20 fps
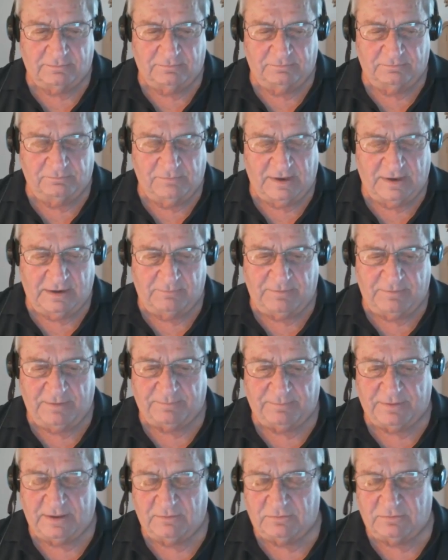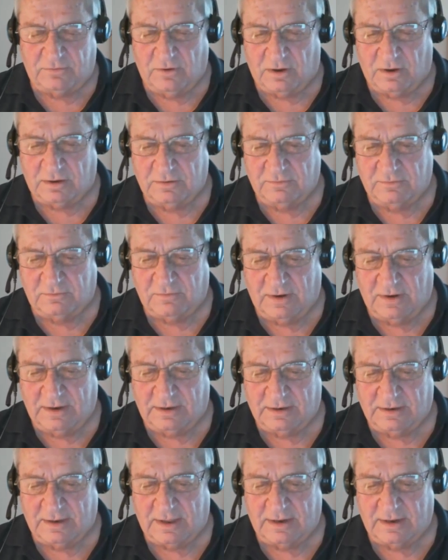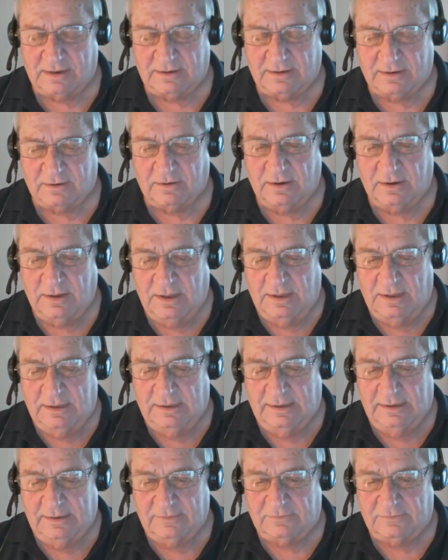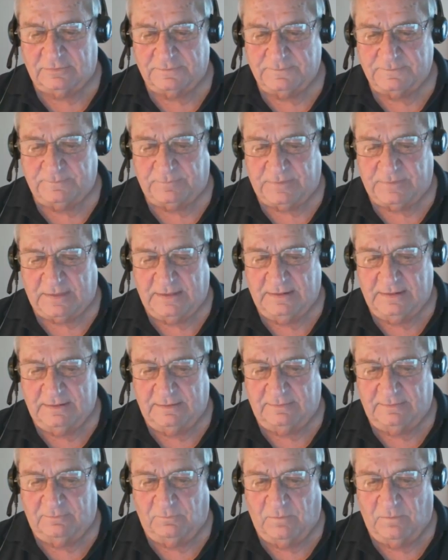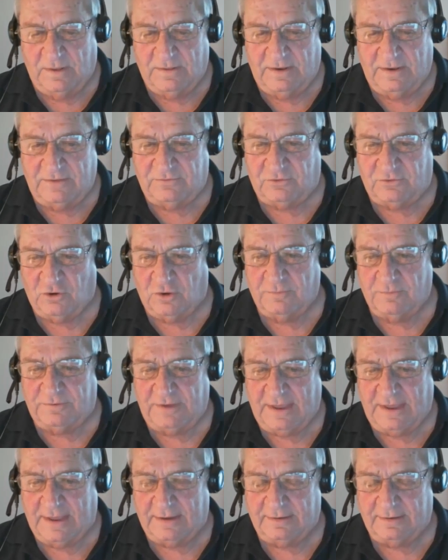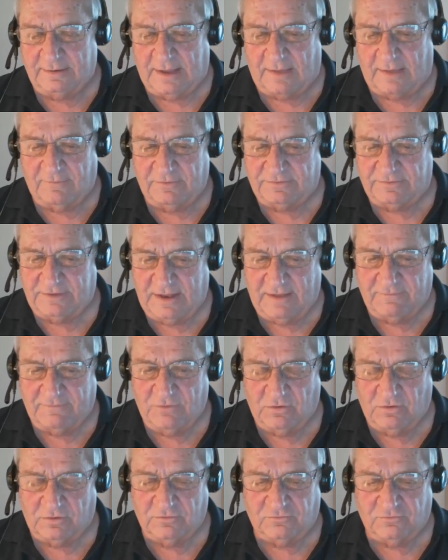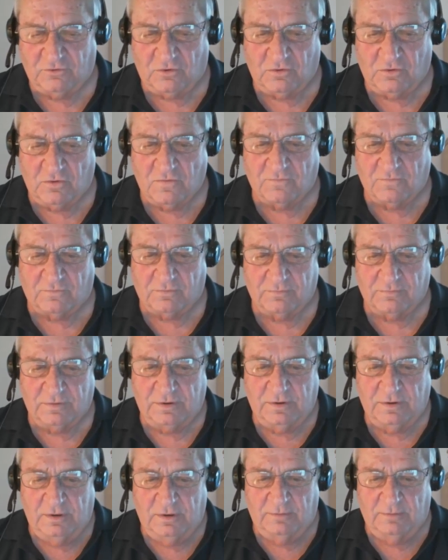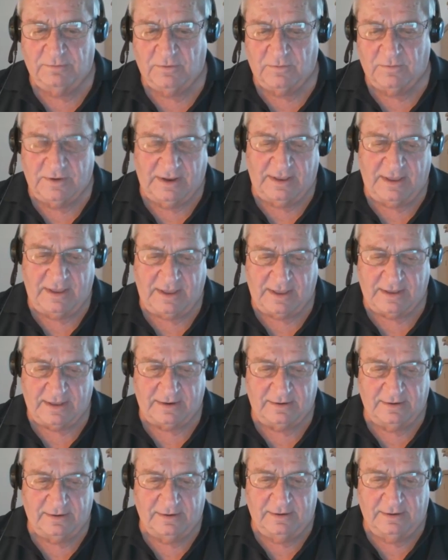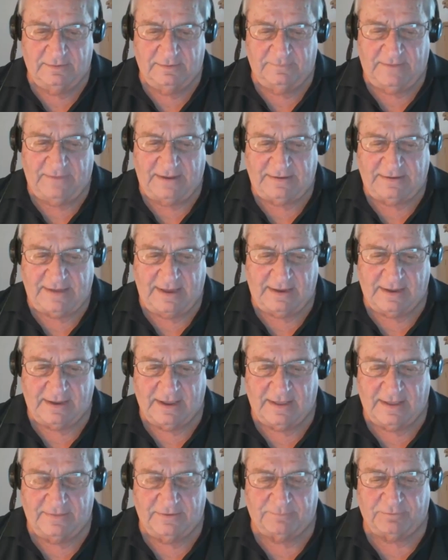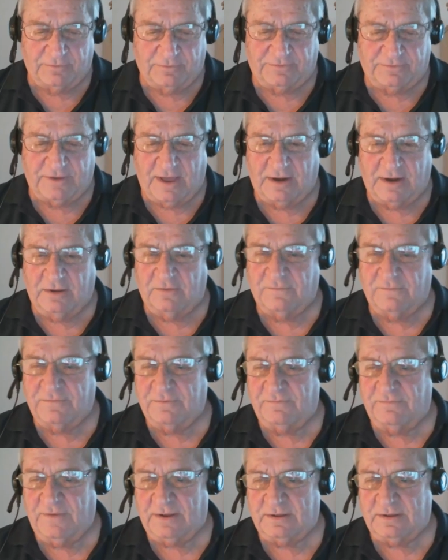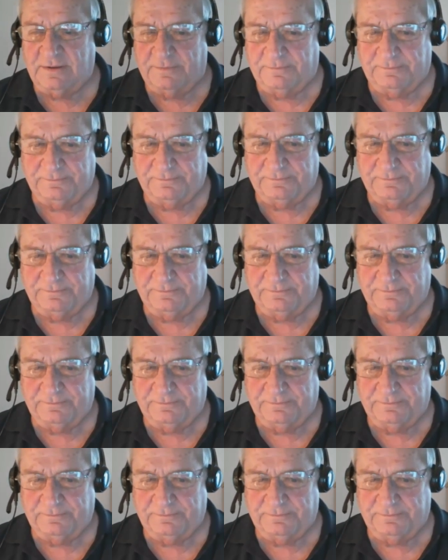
many people I was talking to trying to get out of there, is when these storms hit, obviously they have no control over them, but when they hit, they take on the persona of the victim.